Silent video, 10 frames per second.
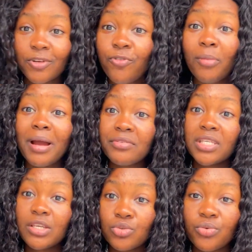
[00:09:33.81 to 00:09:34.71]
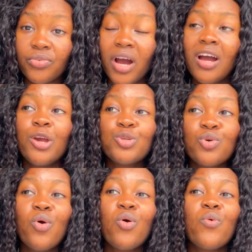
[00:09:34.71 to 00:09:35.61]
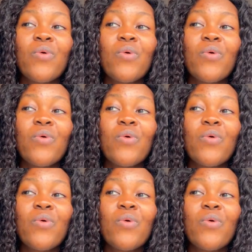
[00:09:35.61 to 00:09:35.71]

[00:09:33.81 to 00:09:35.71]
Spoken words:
For my research so far. So